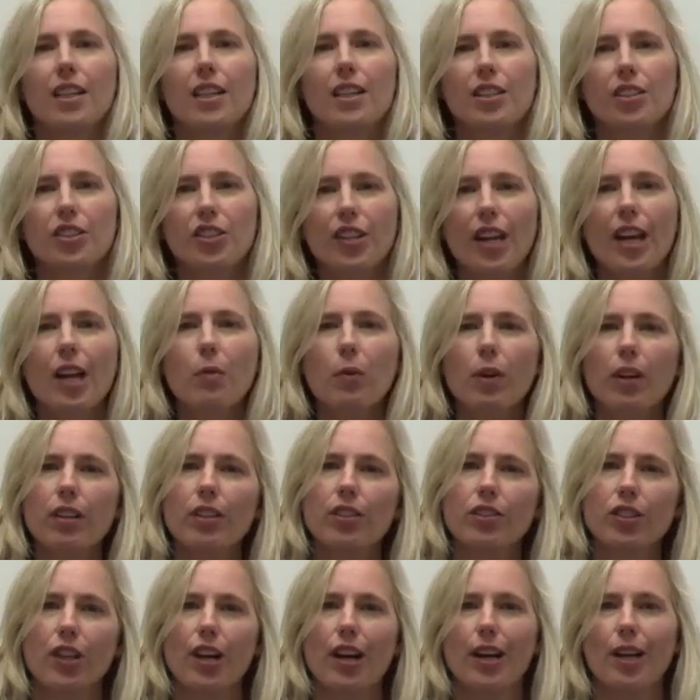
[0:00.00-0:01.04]
Today we're going
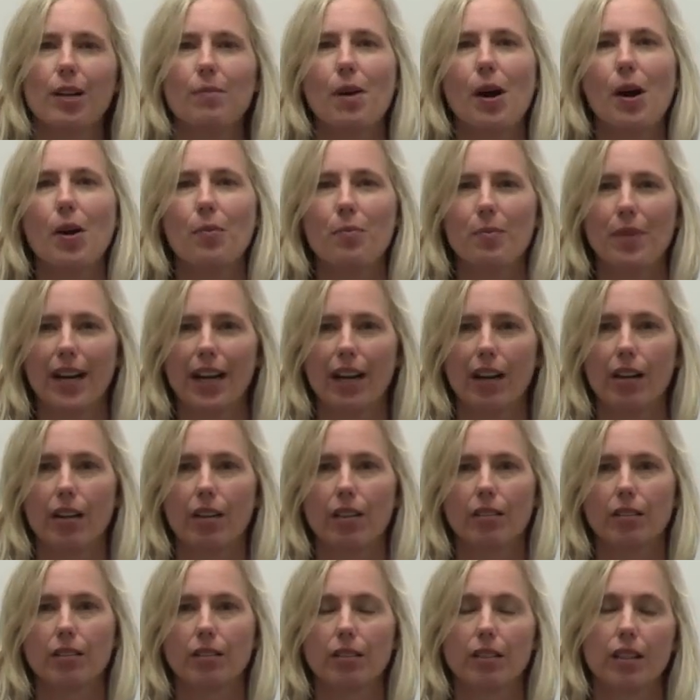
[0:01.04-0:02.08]
to talk about matter.
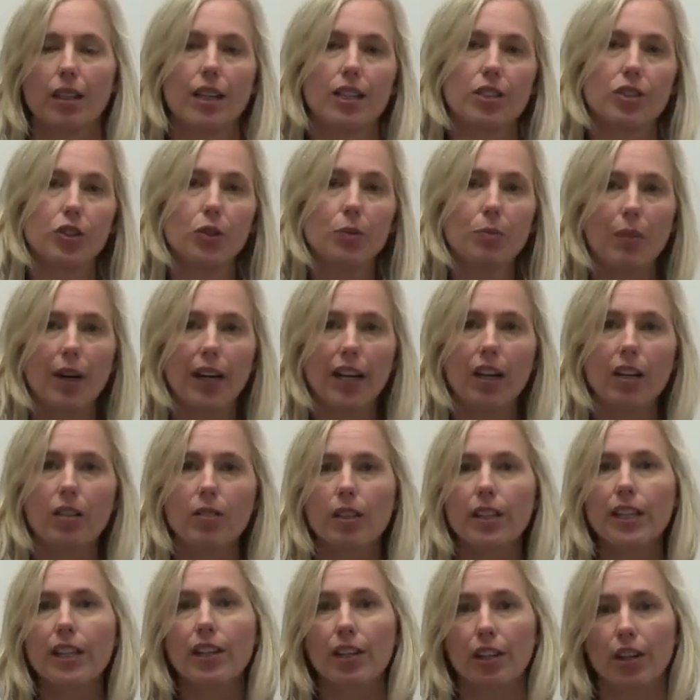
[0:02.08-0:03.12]
As you might
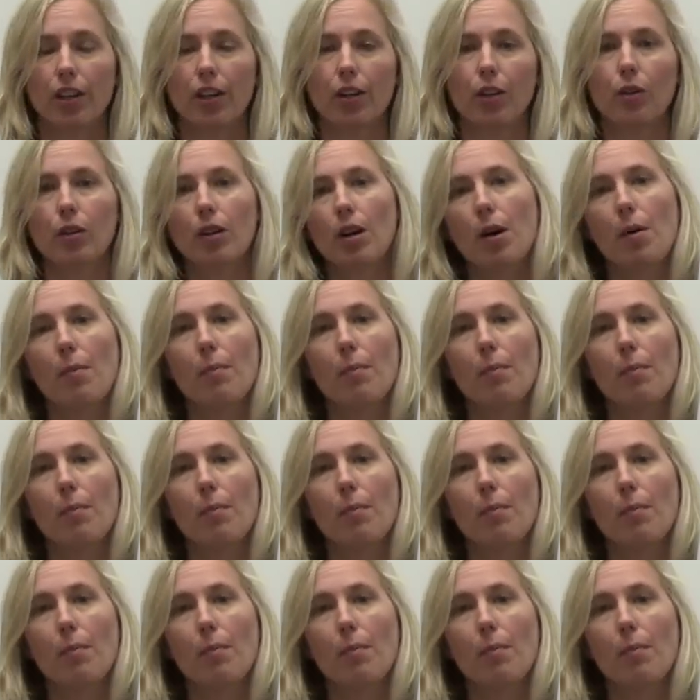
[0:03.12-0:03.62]
already know,